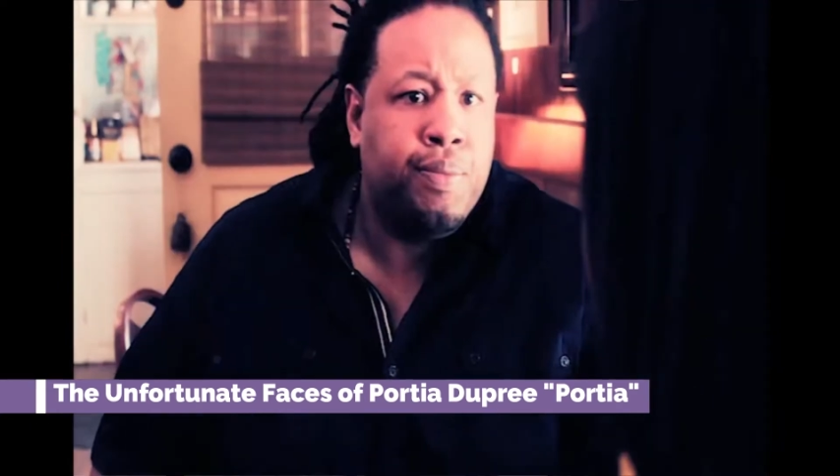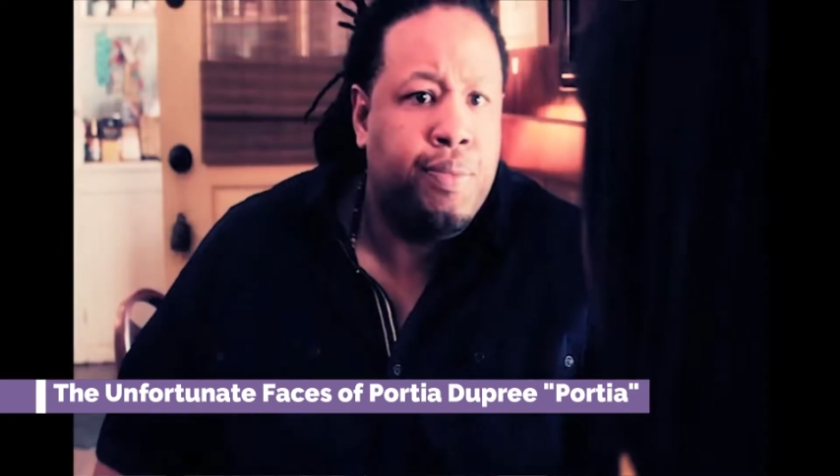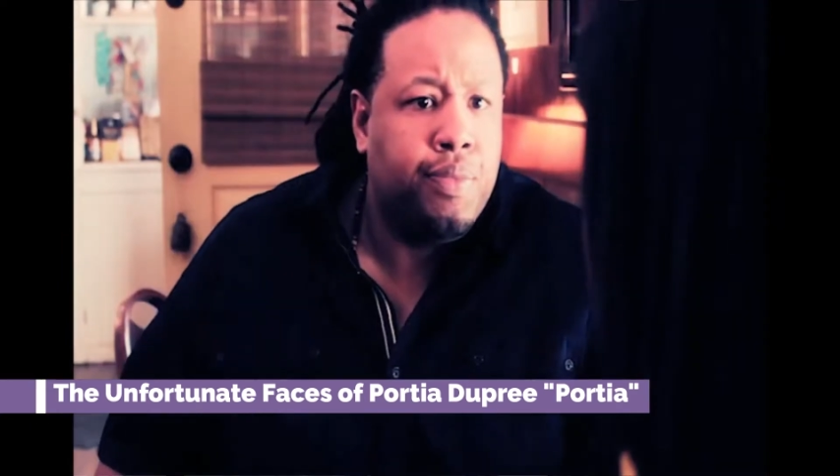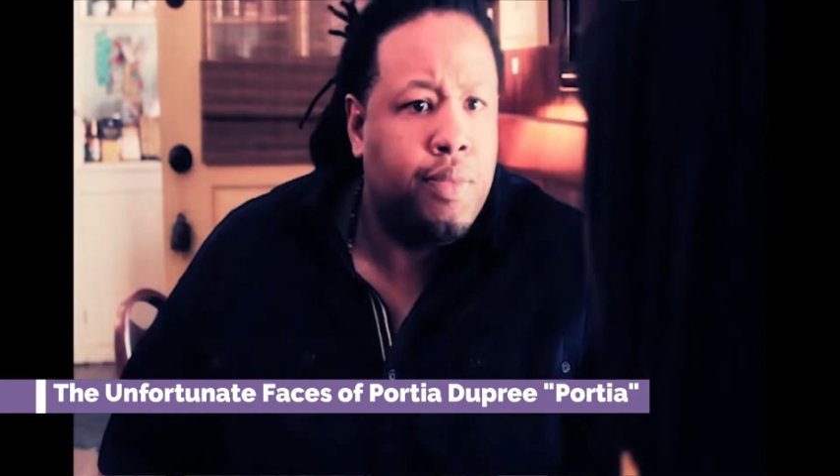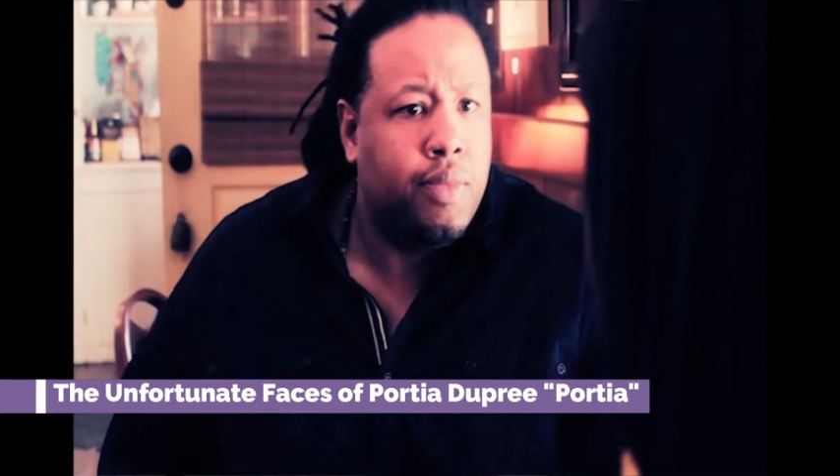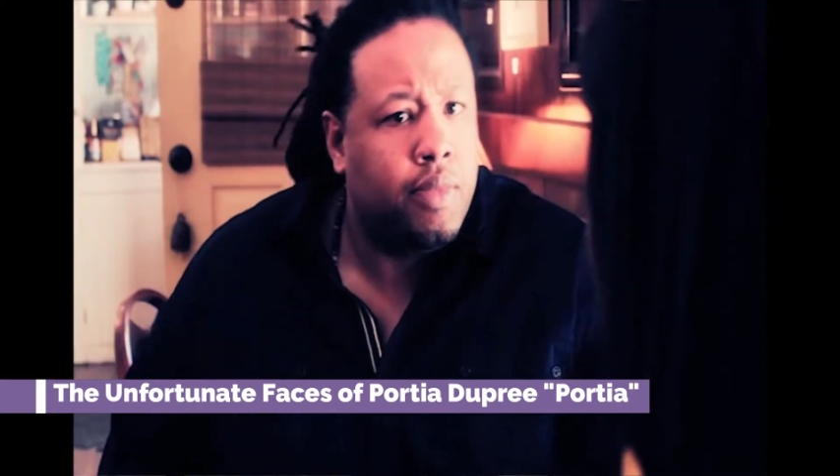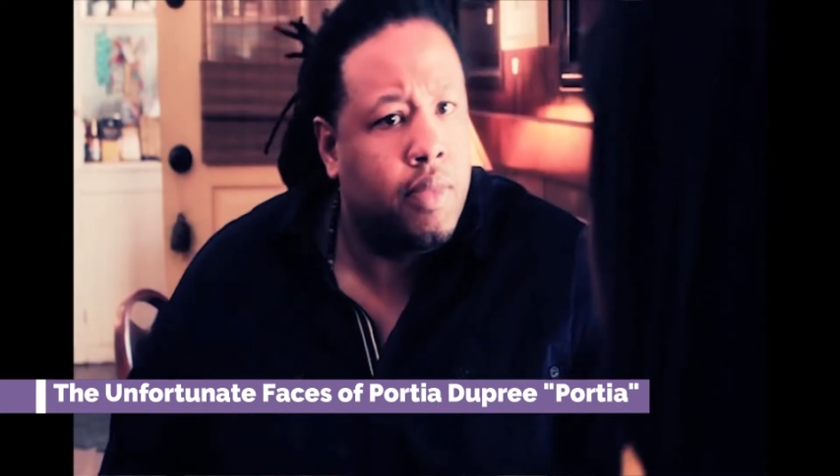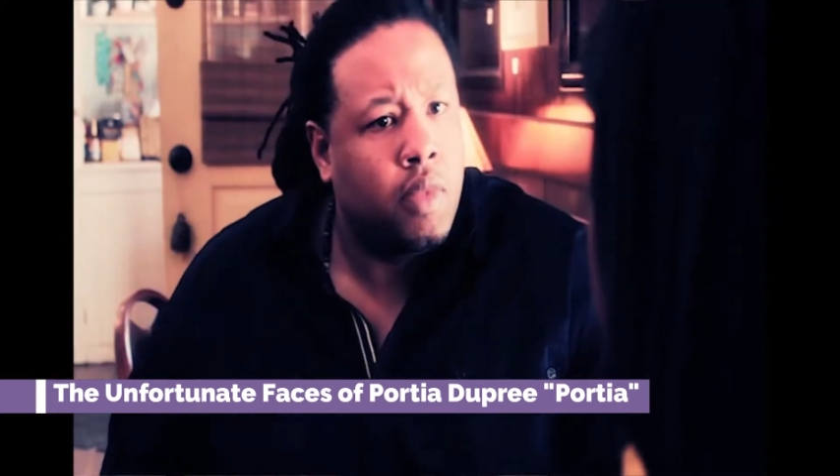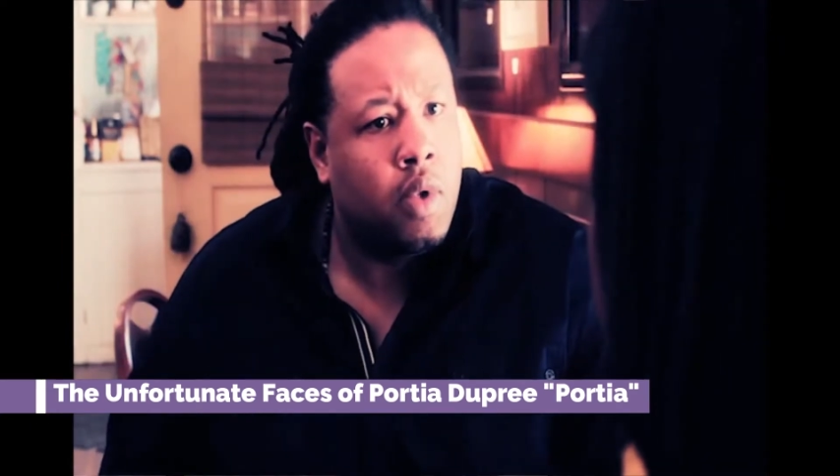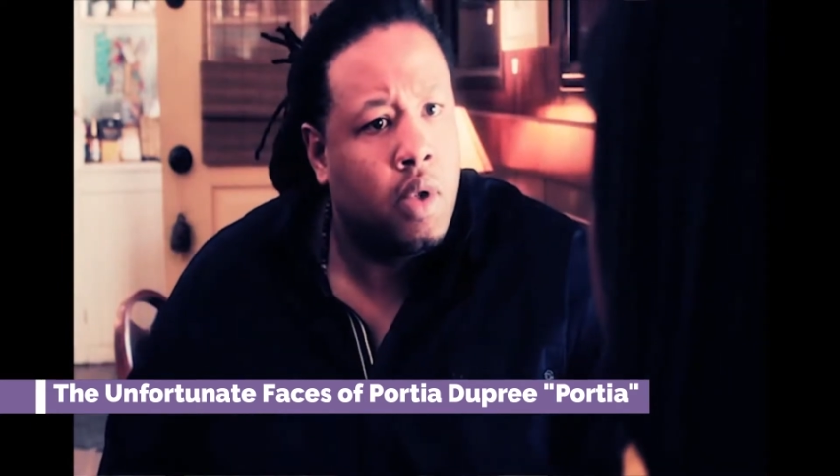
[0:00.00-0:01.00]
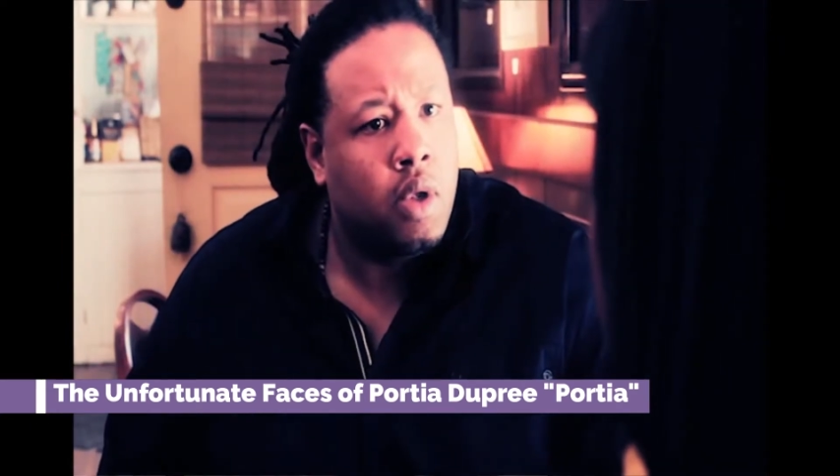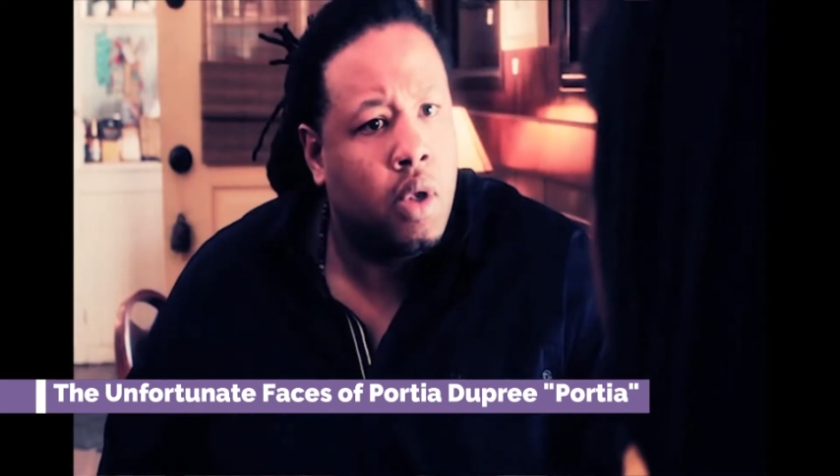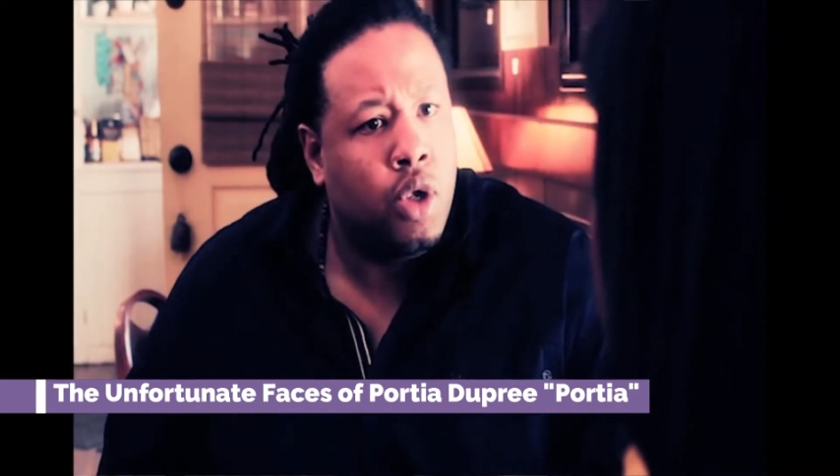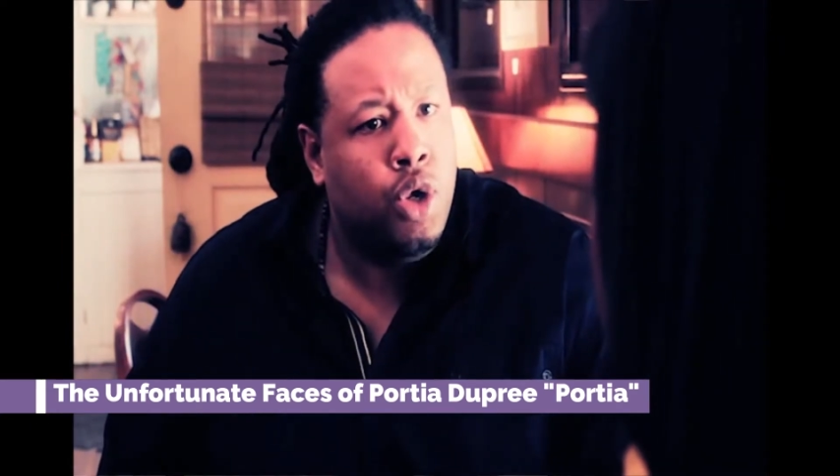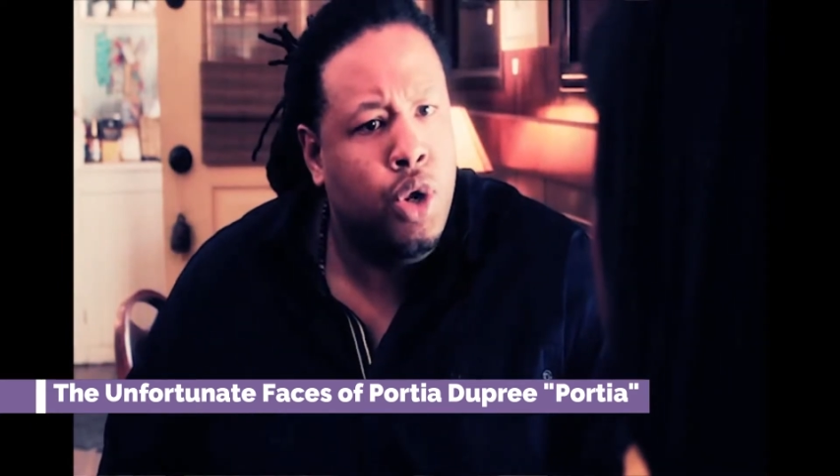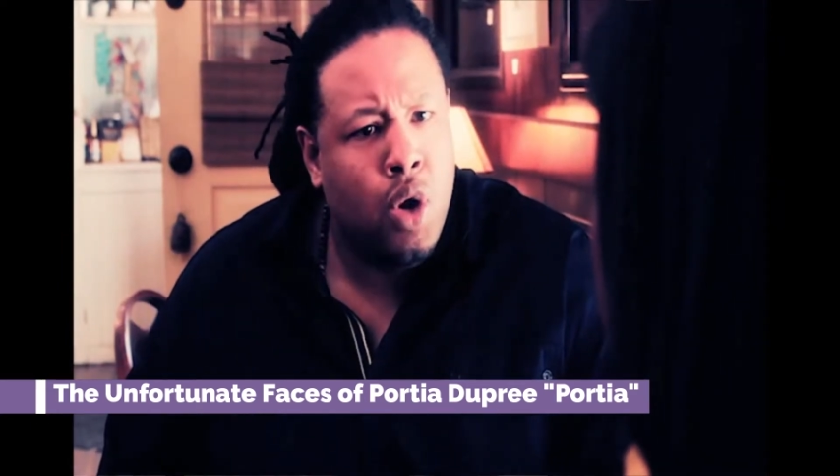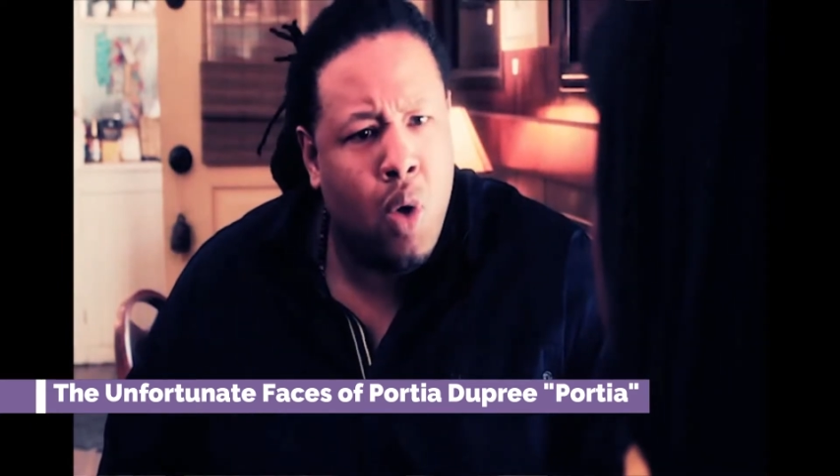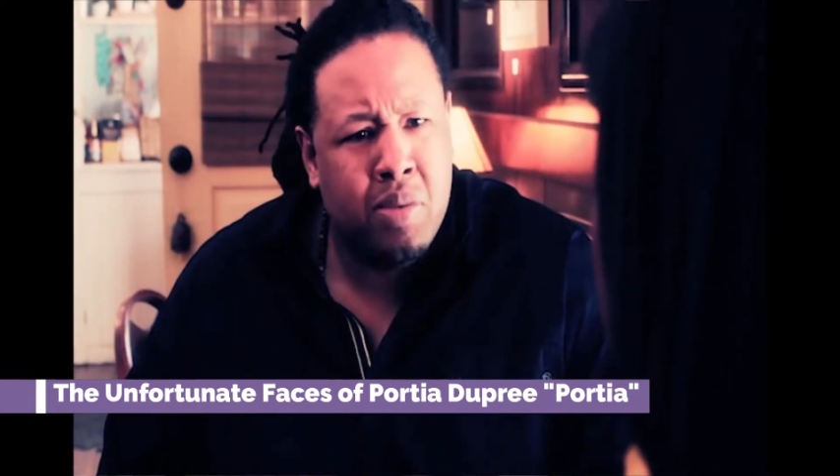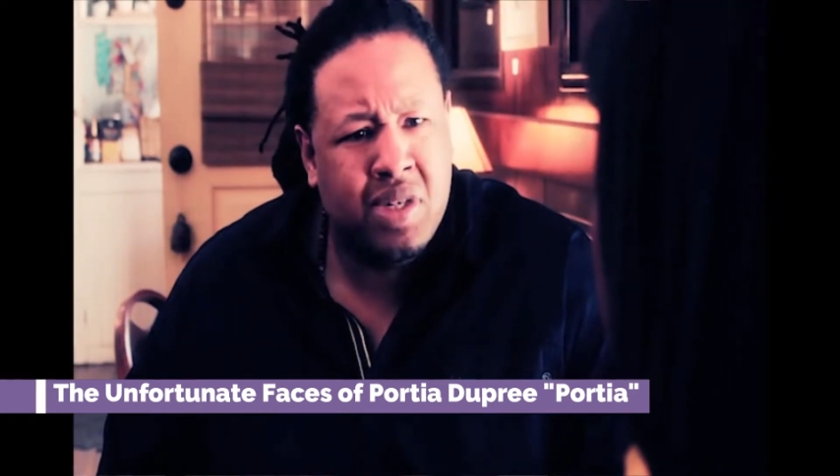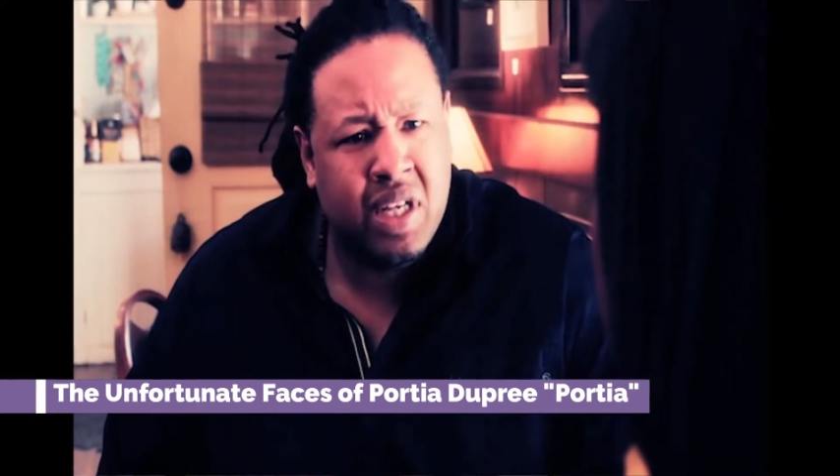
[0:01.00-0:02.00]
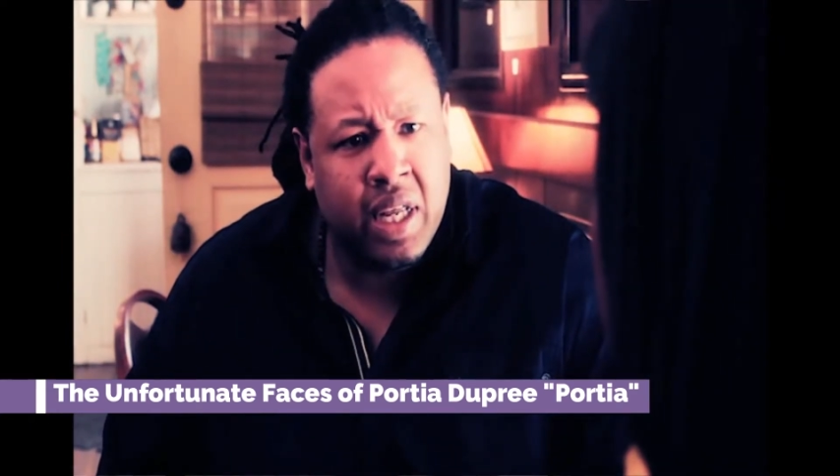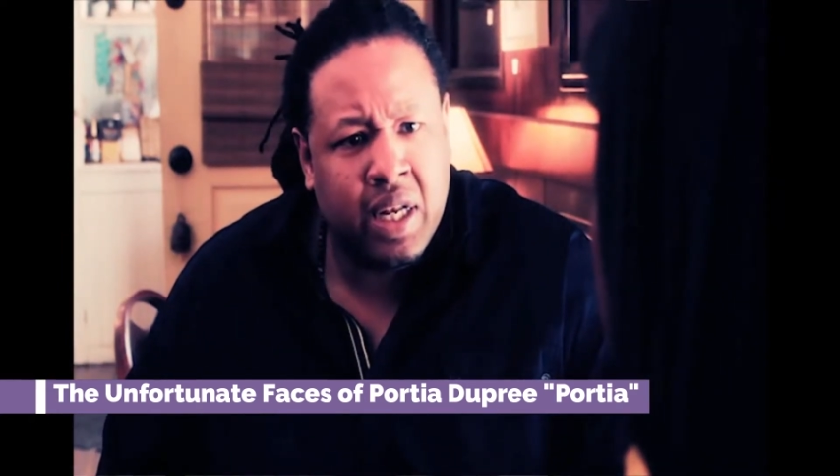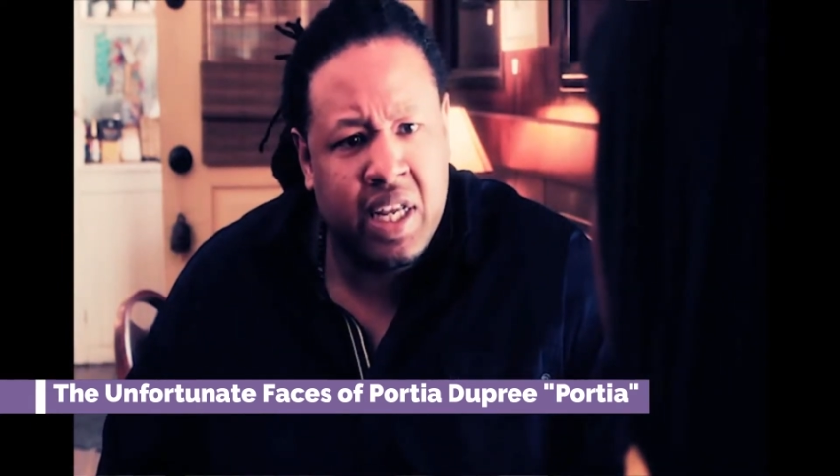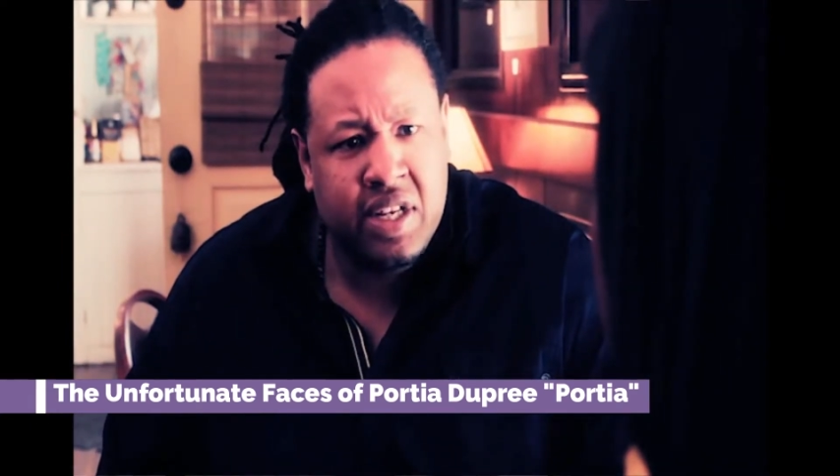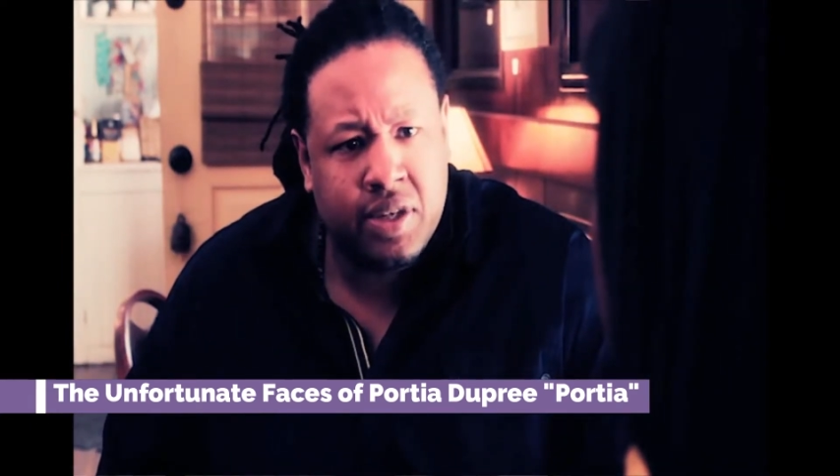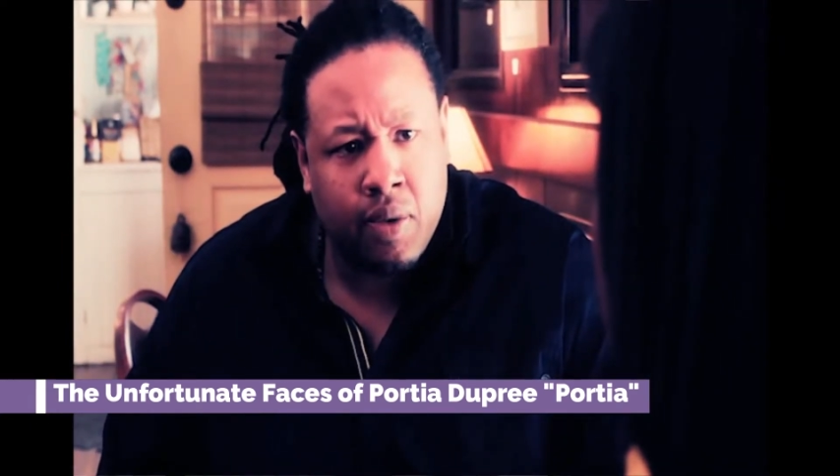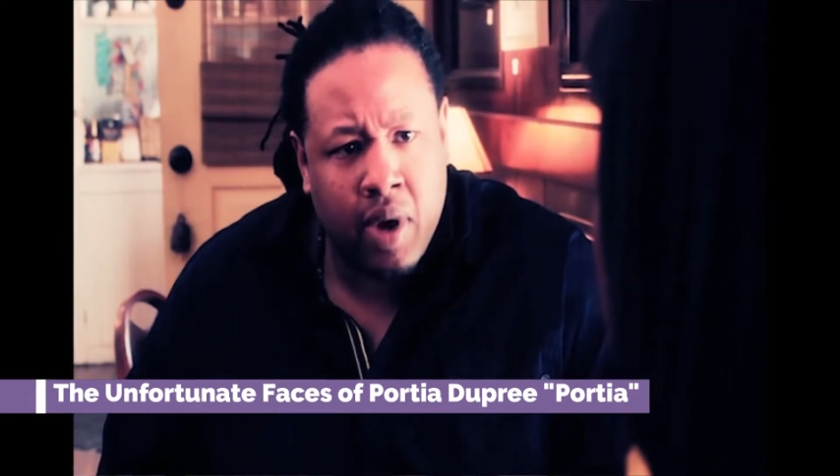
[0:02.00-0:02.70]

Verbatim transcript: you nervous? You know I'm seeing Lisa,